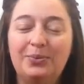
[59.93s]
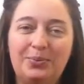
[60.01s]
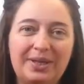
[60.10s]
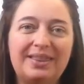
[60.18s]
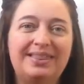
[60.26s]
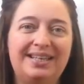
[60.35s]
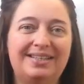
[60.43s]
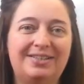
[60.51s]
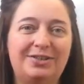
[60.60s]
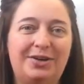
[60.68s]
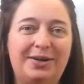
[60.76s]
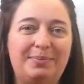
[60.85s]
with this
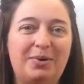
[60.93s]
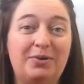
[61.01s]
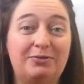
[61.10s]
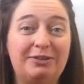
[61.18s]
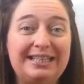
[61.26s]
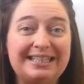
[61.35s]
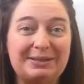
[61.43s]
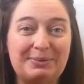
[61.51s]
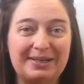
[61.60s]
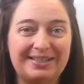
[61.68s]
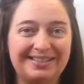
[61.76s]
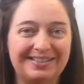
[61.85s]
type of reading
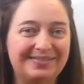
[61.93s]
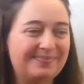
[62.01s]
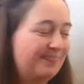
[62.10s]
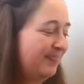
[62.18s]
question.